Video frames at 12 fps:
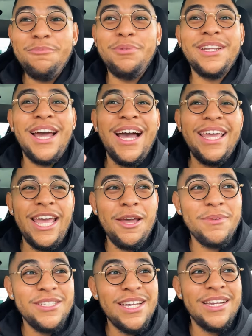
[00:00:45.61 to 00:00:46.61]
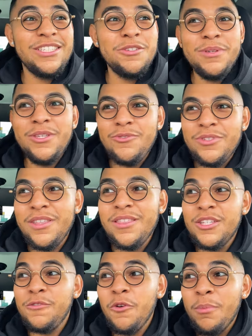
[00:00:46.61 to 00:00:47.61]
but I am excited to be using
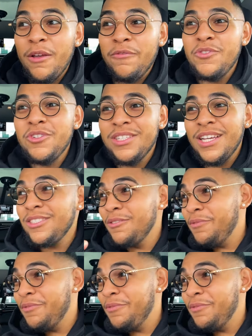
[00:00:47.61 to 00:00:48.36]
this for my future Tesla